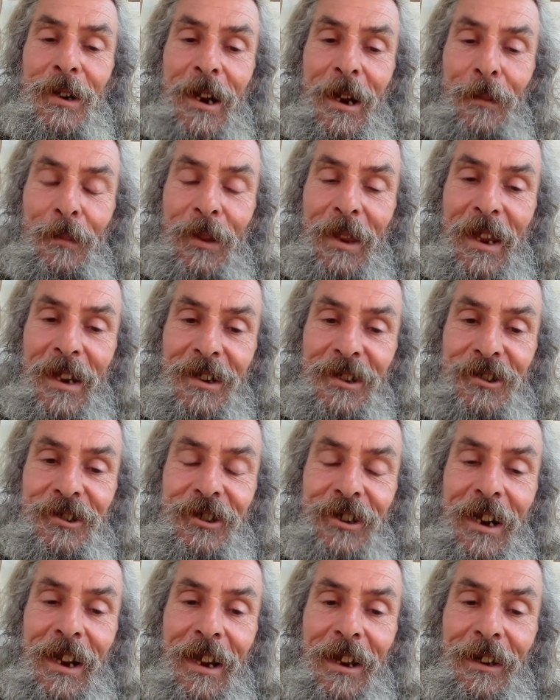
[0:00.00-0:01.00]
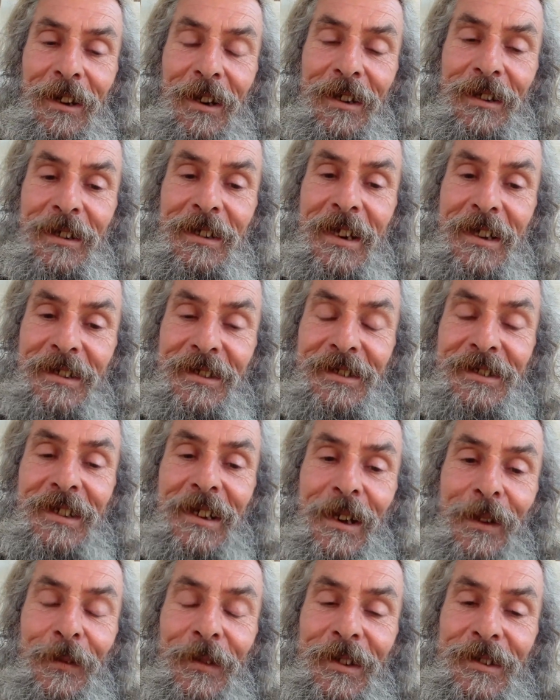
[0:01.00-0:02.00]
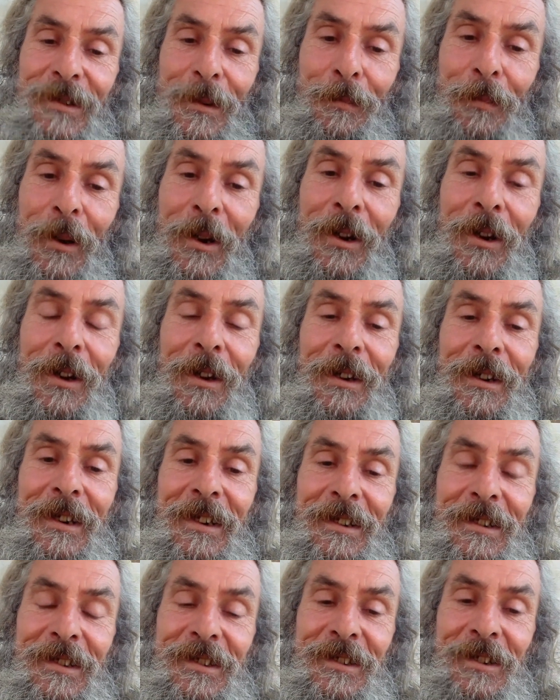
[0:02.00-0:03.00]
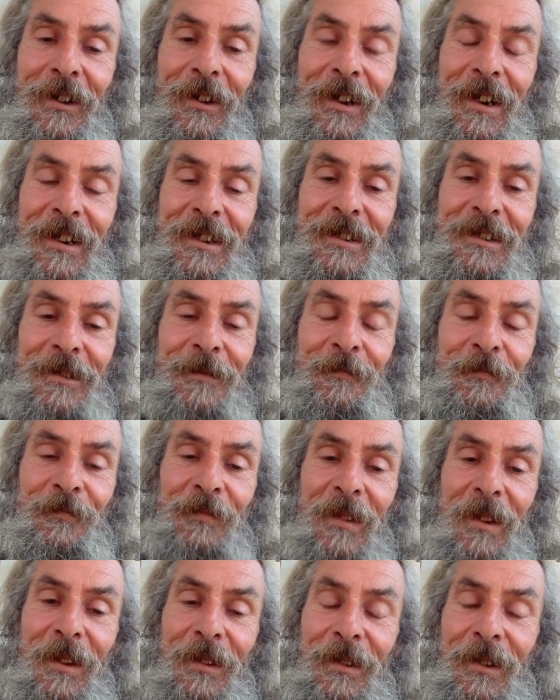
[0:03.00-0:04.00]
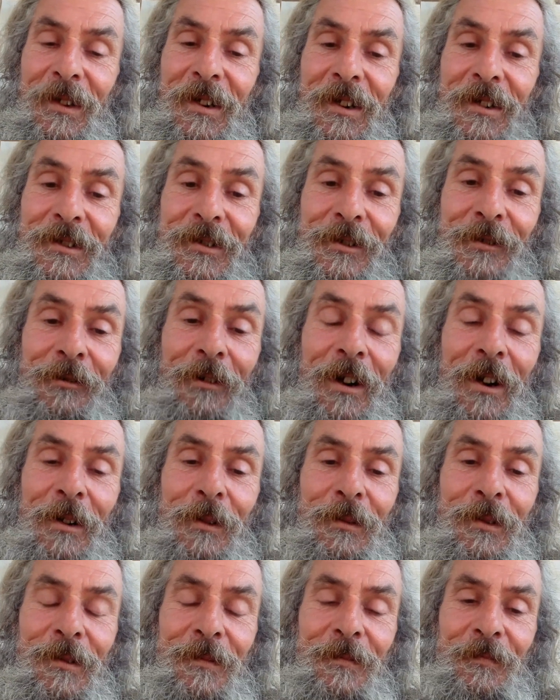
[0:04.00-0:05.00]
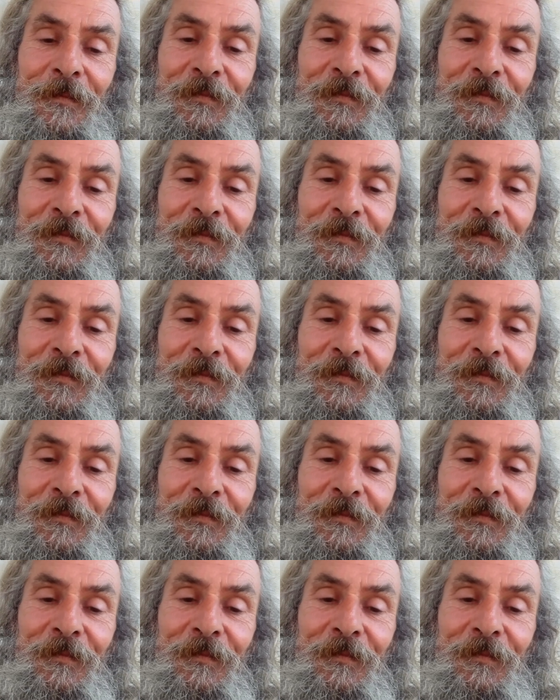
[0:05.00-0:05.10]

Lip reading: up that shell and let's see if there's a pearl inside that has grown.